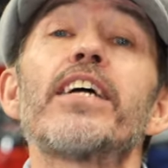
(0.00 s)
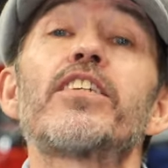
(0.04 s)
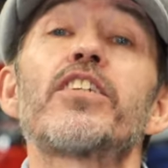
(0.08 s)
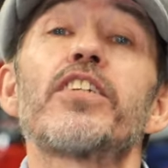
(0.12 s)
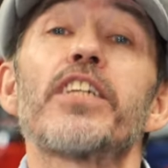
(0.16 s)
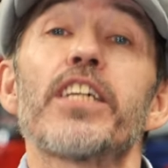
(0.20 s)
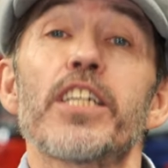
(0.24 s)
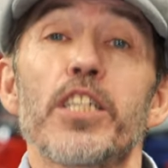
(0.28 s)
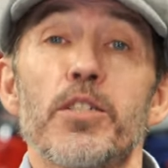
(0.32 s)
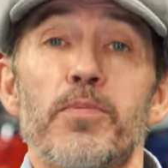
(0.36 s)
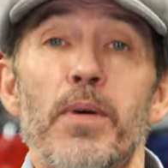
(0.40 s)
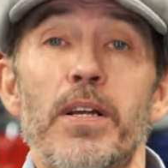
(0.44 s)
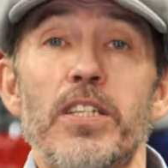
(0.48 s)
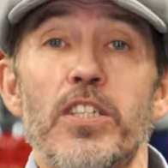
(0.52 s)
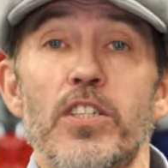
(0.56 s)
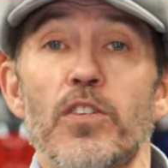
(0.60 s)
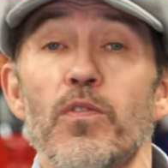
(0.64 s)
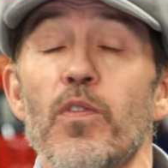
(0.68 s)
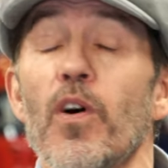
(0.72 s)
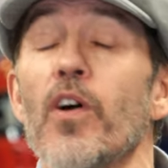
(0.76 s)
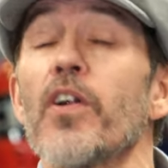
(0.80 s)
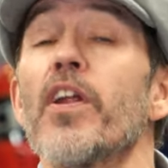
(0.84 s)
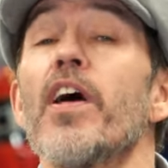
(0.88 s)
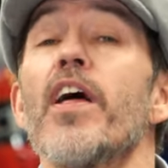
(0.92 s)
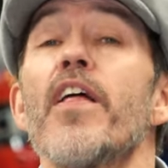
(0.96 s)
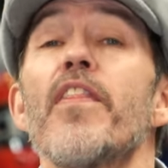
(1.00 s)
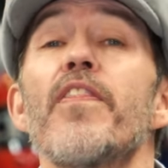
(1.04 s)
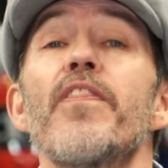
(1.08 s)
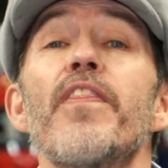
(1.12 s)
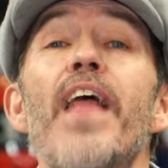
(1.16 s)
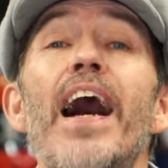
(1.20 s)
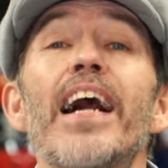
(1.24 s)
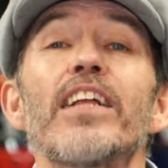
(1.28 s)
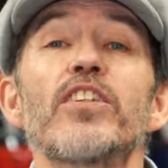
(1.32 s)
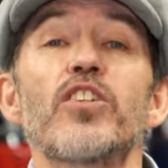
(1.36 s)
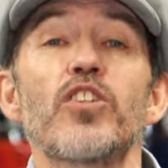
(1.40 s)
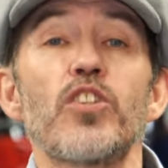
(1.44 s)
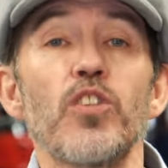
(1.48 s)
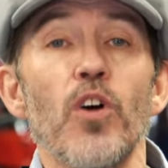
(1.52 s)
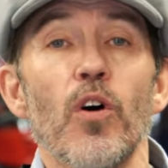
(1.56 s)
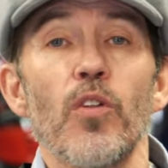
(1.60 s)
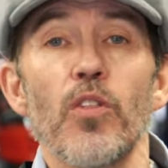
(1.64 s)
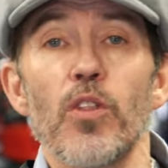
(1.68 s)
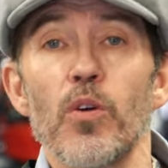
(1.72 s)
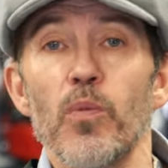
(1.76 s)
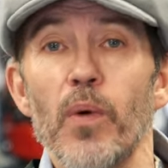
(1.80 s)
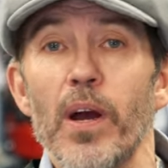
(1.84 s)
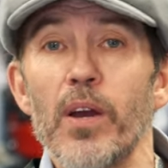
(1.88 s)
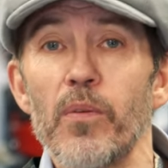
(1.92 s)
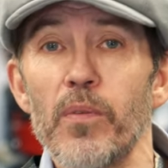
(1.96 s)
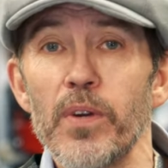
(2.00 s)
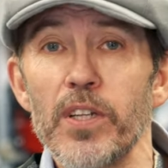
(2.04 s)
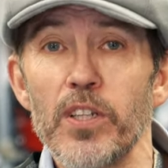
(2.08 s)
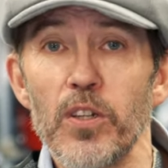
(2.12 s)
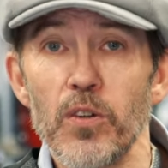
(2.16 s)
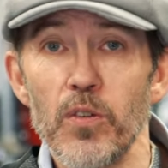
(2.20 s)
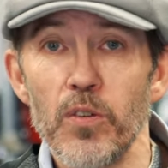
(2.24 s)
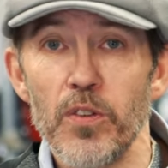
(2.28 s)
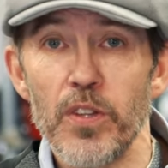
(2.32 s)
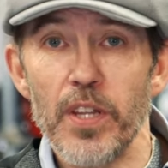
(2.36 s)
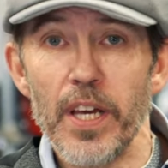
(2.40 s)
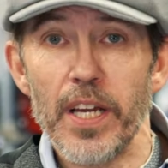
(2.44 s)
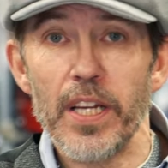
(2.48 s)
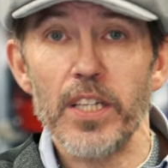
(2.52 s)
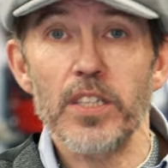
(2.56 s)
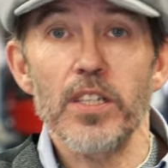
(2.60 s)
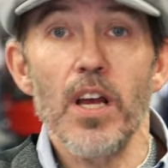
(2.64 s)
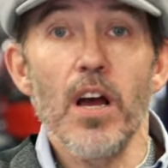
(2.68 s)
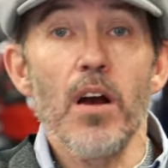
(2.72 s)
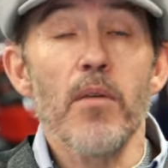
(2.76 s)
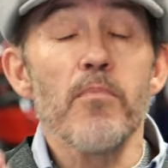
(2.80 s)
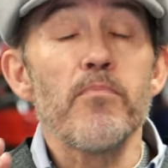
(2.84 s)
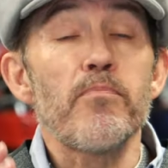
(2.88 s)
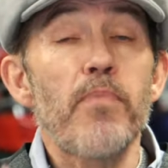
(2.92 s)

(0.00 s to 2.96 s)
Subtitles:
it's an expensive one. That's not the way we do things.